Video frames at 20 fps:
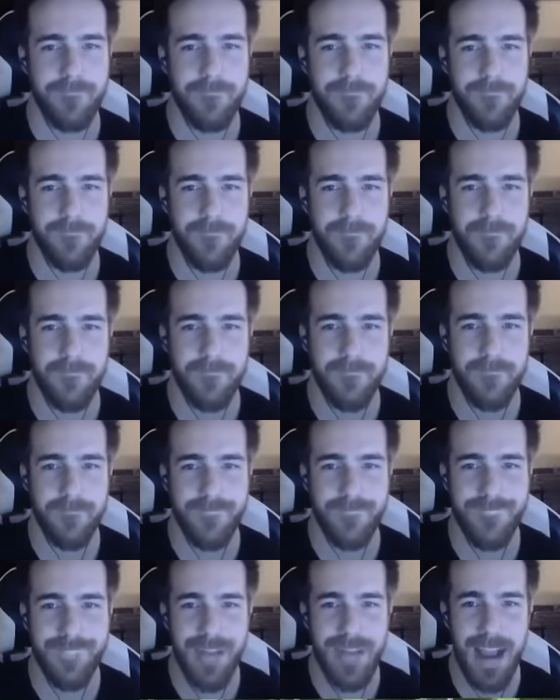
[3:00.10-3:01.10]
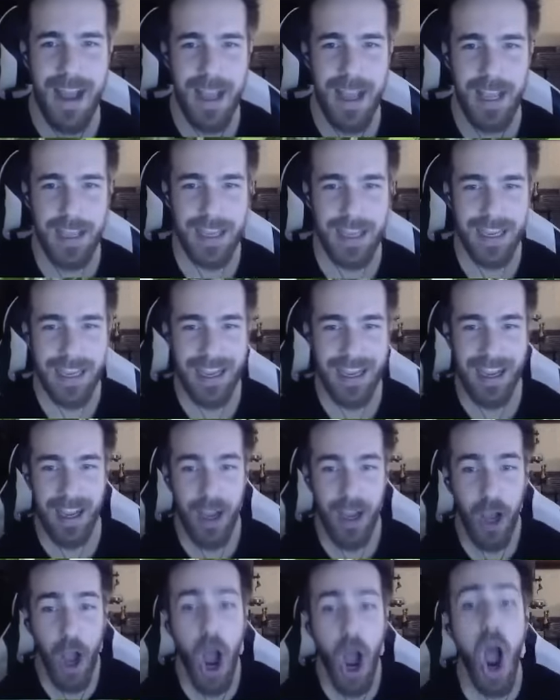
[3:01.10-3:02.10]
Oh, no.
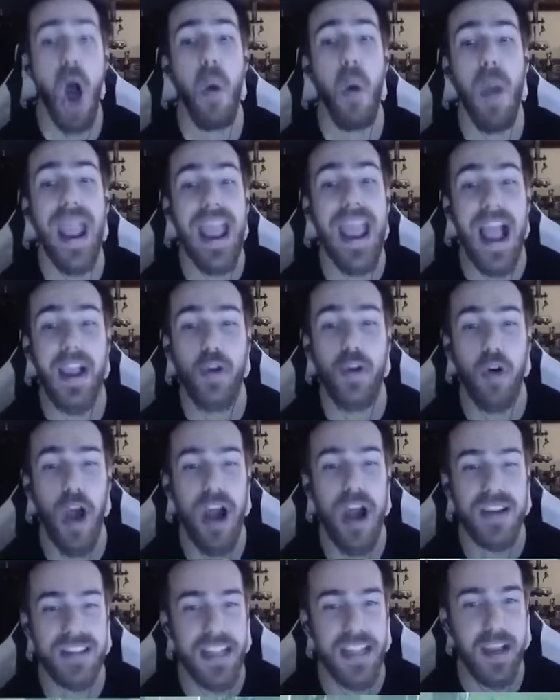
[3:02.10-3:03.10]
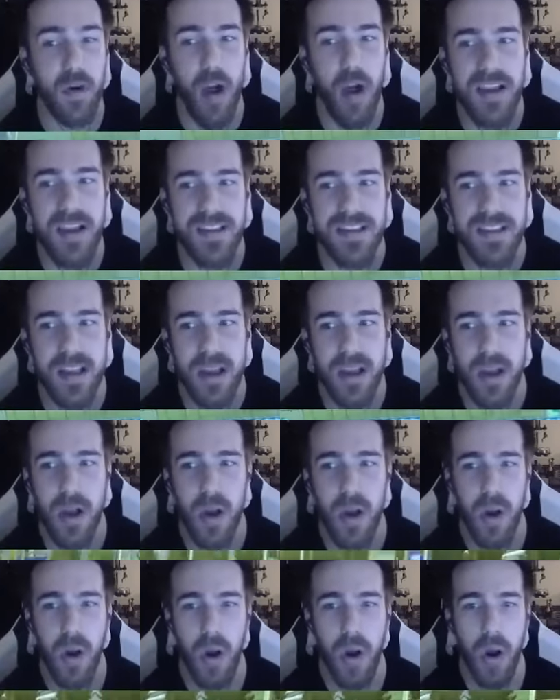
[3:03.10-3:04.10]
Oh, wait. I crossed. I crossed.
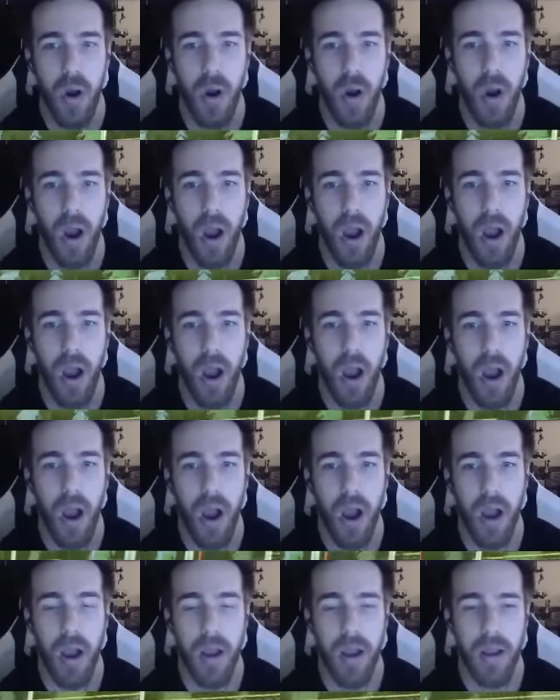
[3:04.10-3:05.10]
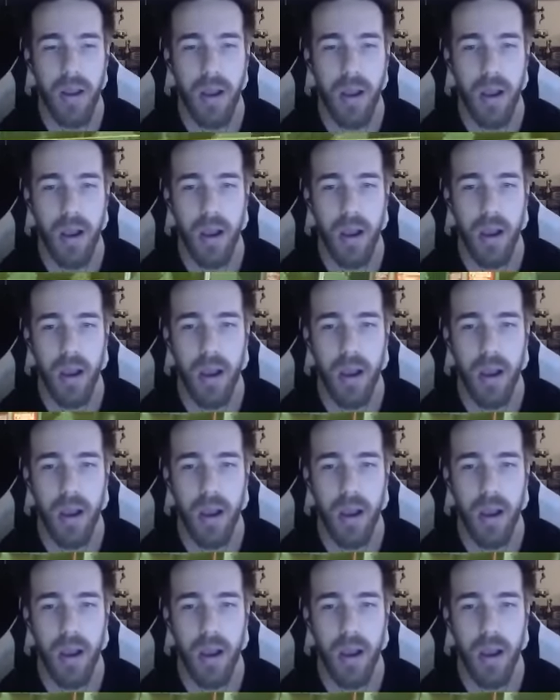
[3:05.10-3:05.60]
You, okay, we'll, we'll, let, we'll give you